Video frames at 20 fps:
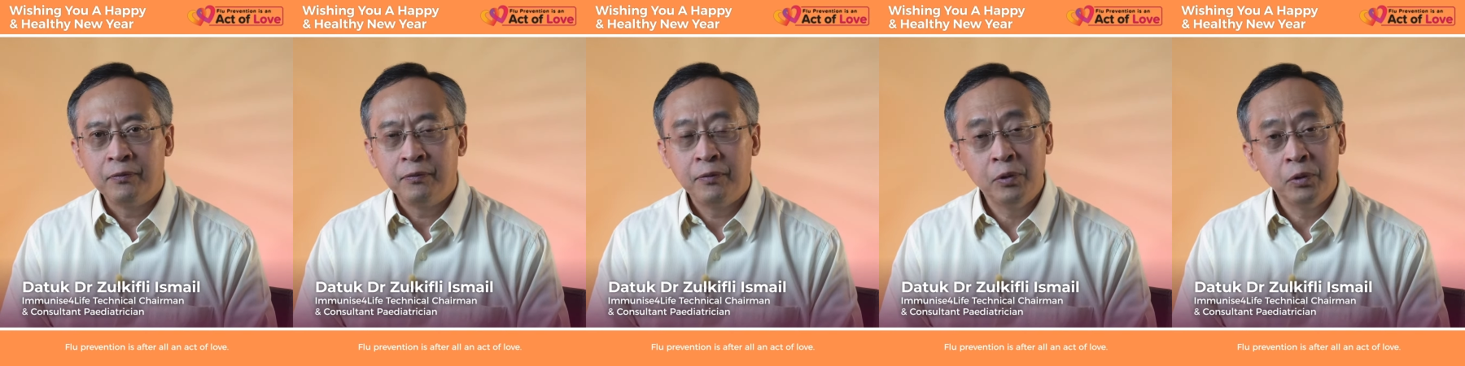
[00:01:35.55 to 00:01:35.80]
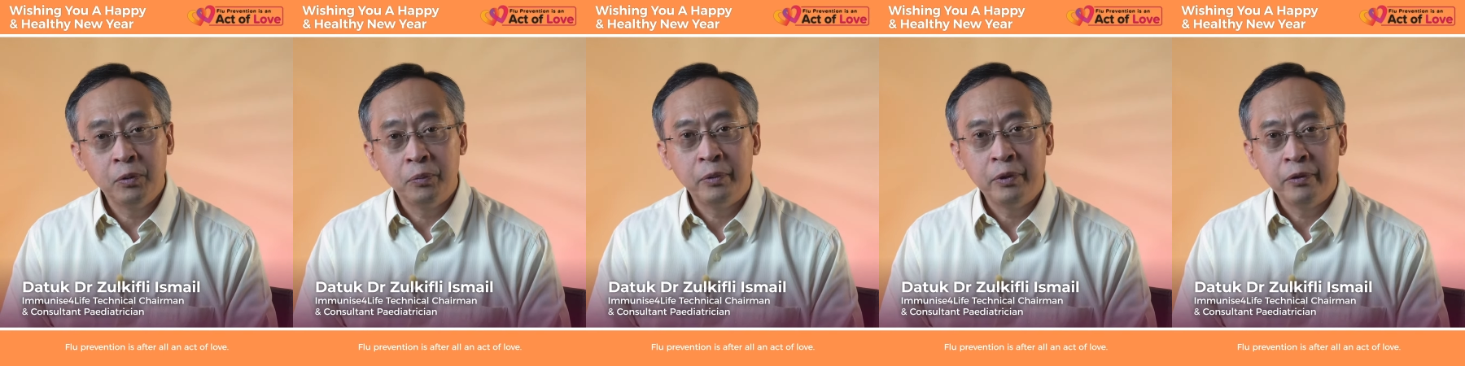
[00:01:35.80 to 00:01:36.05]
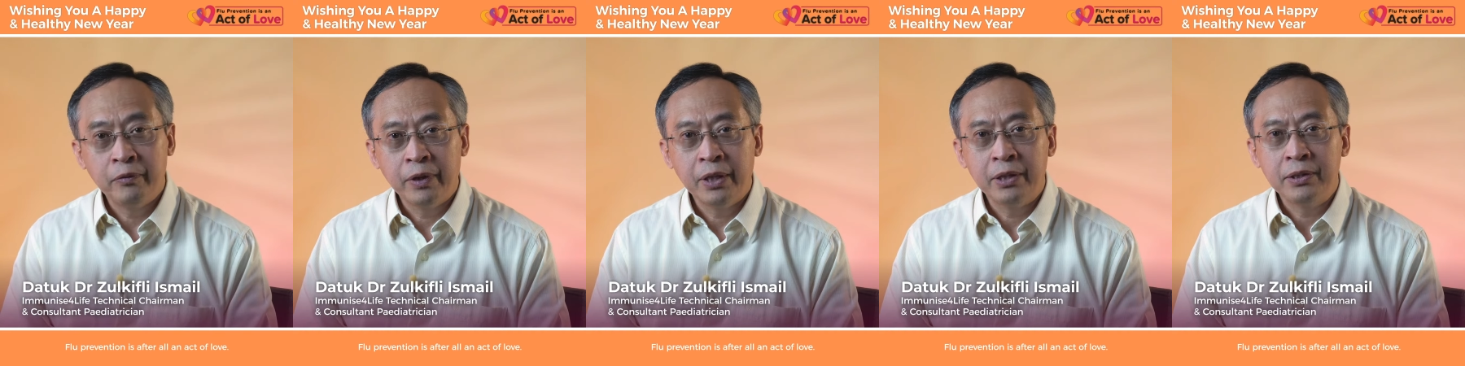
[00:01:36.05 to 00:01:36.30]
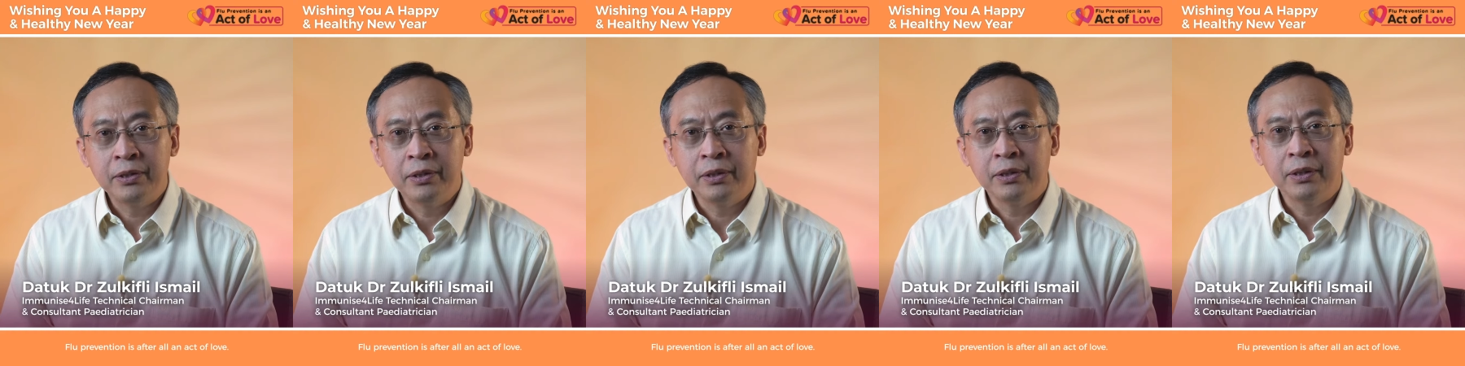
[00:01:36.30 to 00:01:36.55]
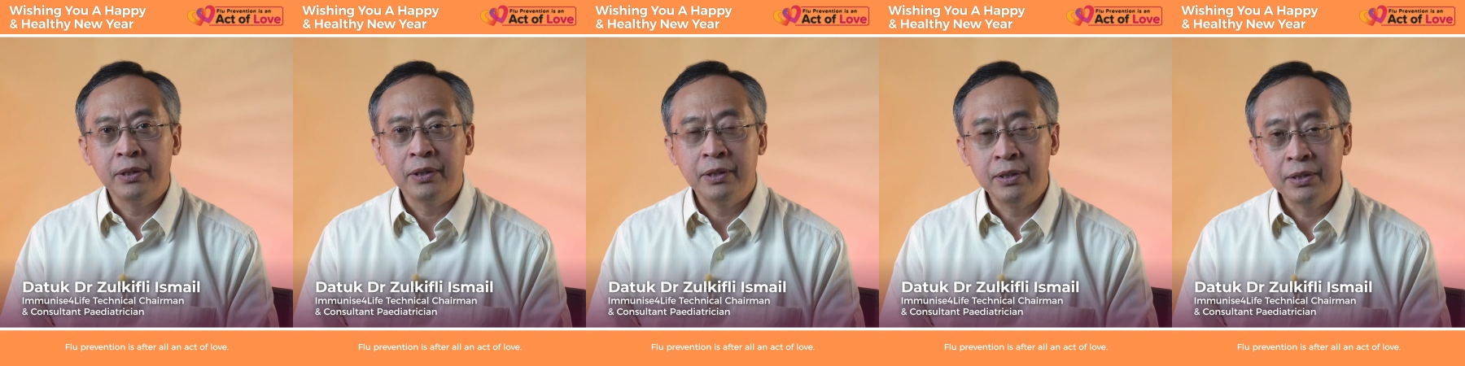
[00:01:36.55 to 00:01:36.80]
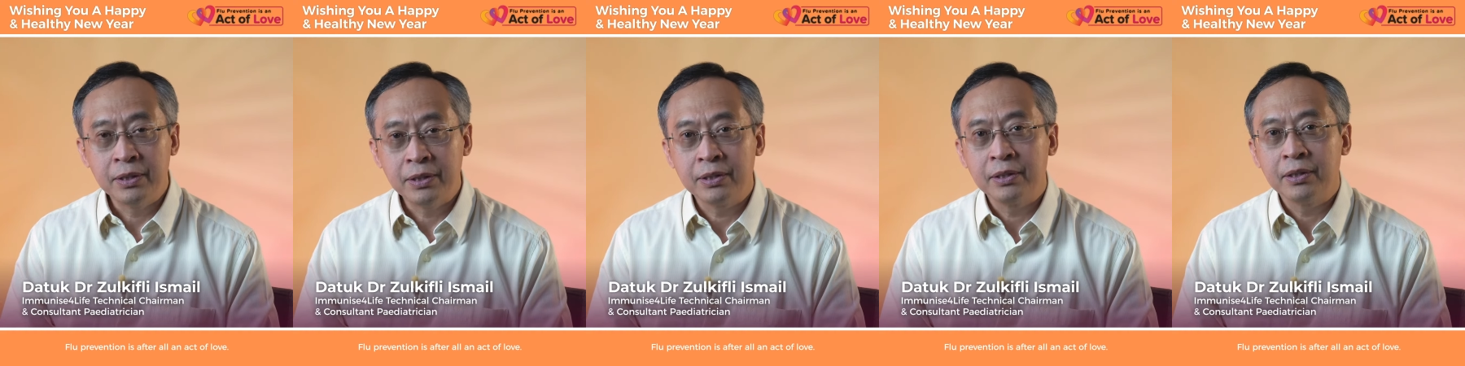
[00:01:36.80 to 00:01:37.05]
flu prevention
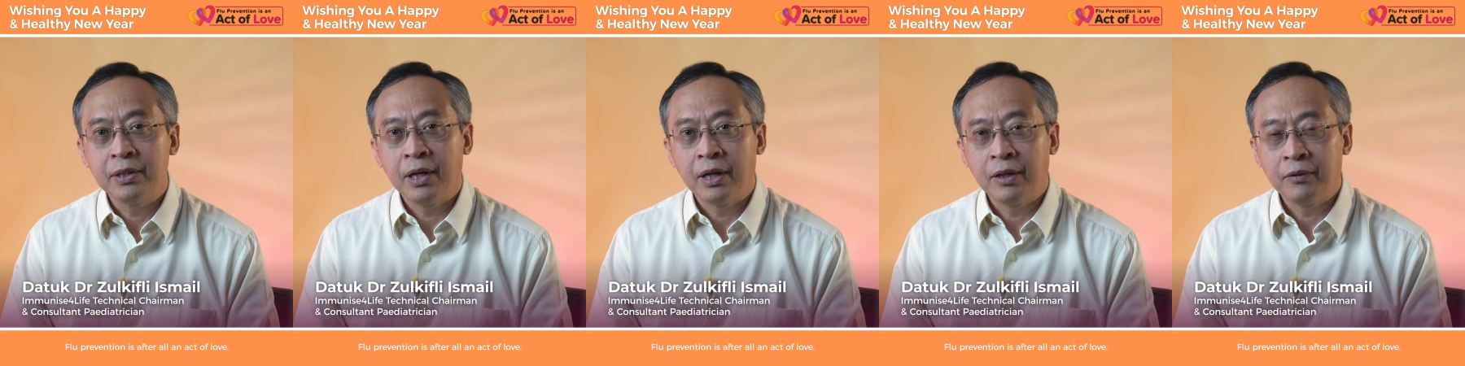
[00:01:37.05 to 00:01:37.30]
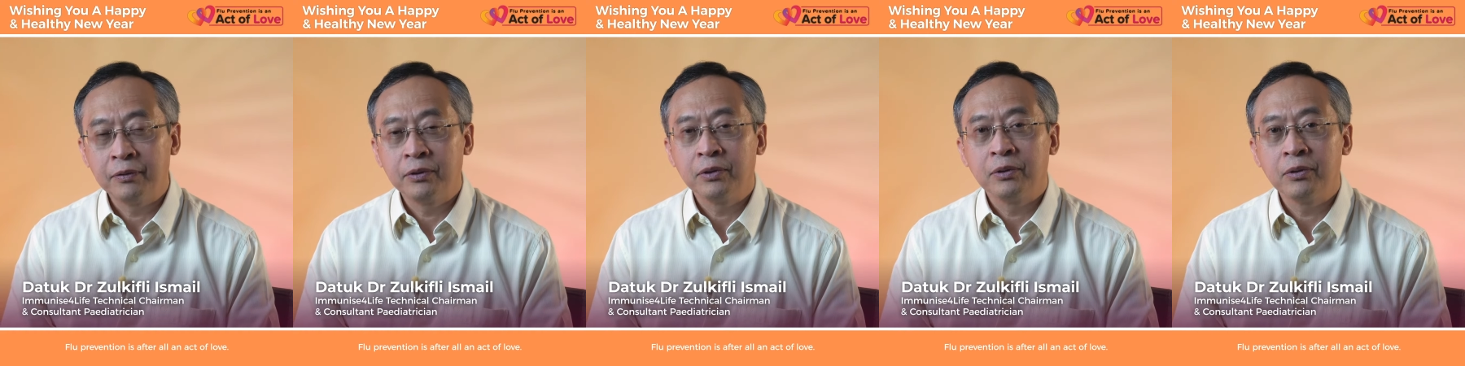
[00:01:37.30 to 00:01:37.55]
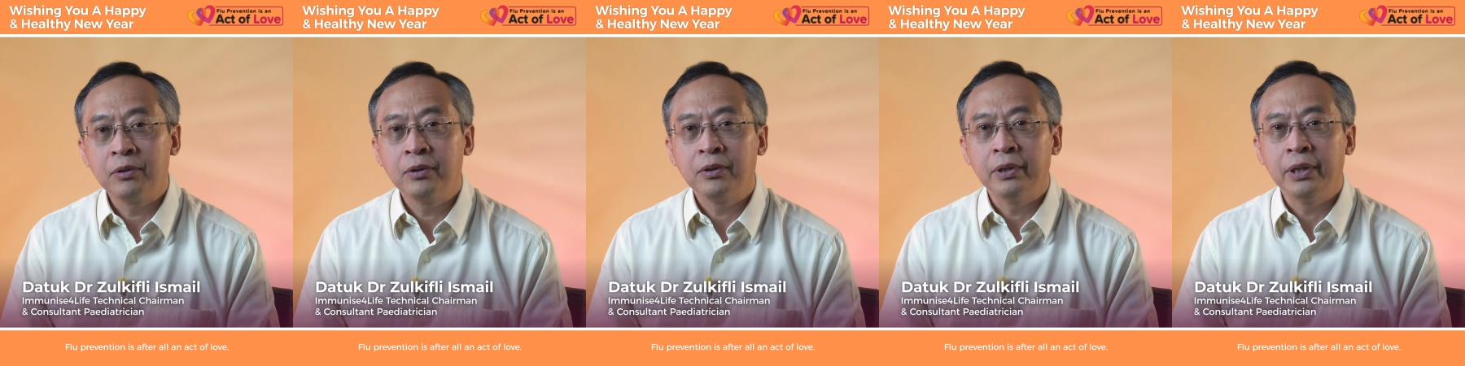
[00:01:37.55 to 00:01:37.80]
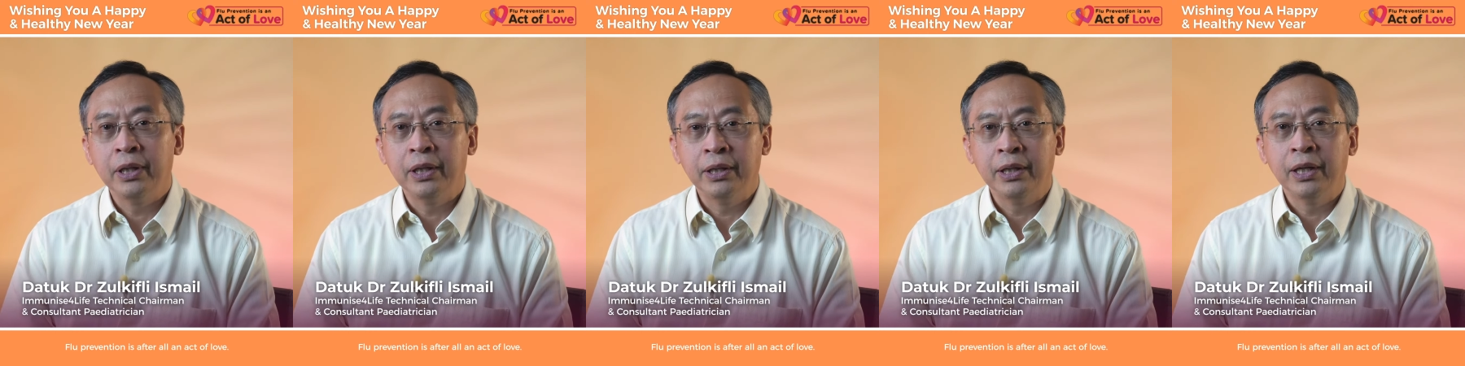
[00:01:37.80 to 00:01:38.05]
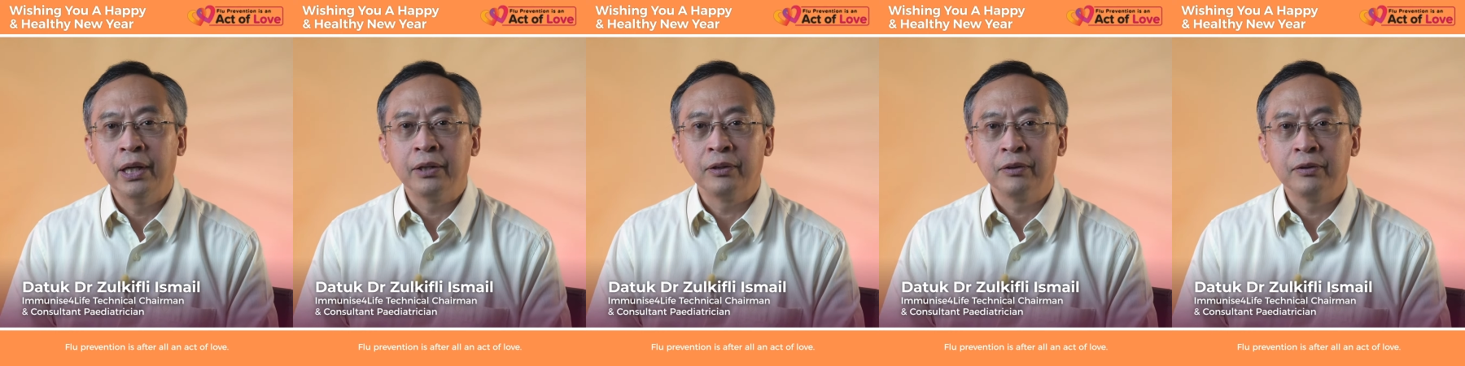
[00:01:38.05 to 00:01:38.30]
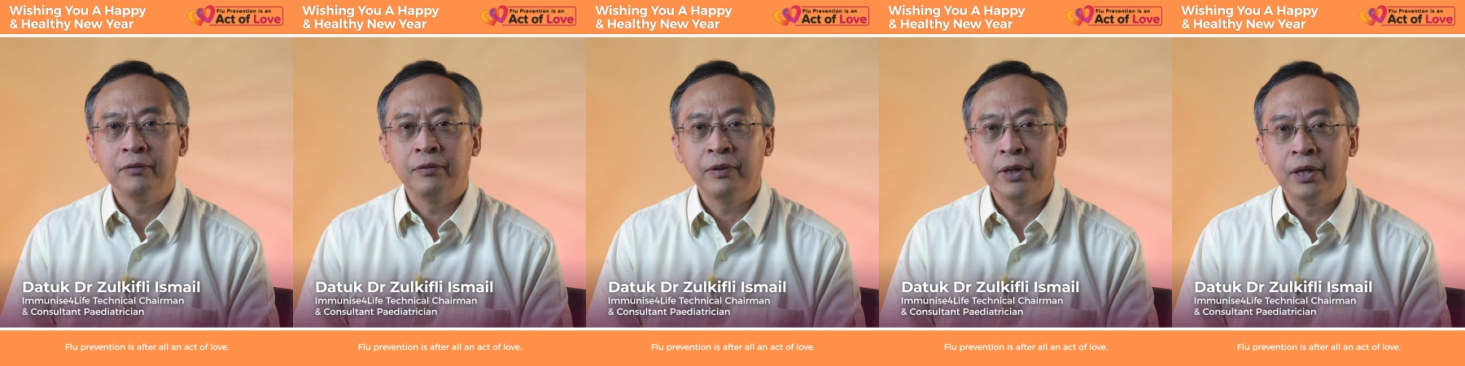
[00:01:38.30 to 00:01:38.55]
is, after all, an
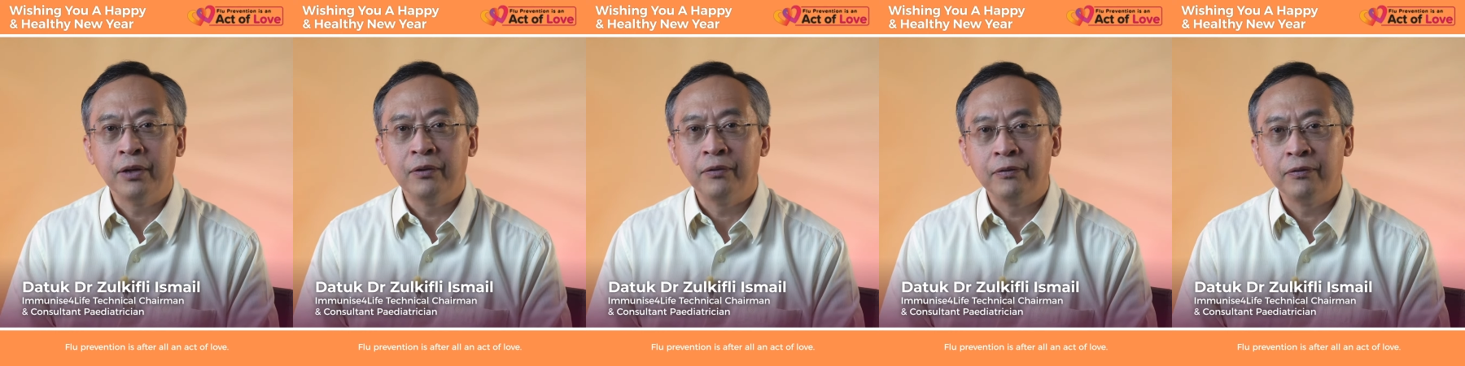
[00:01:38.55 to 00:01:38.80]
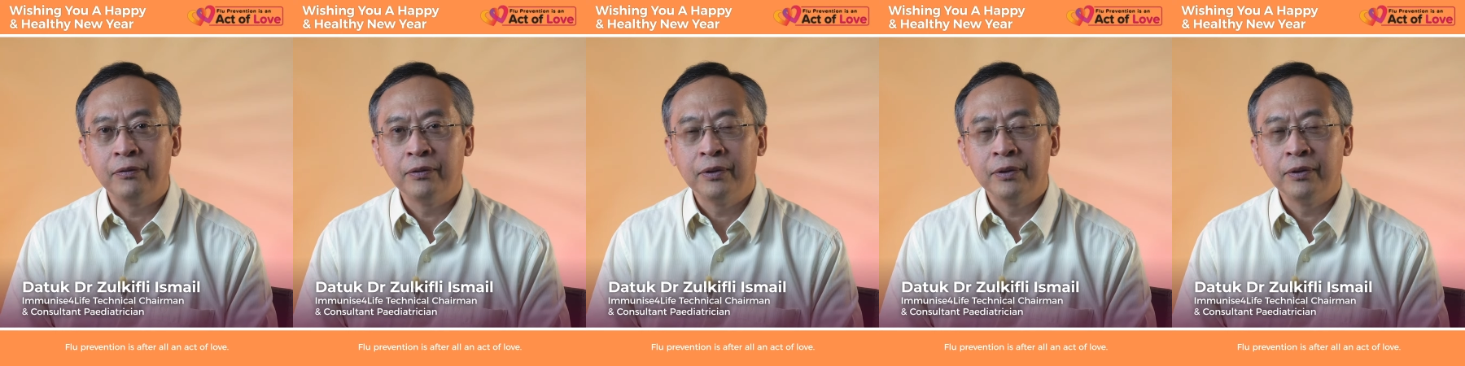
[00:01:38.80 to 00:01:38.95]
act of love.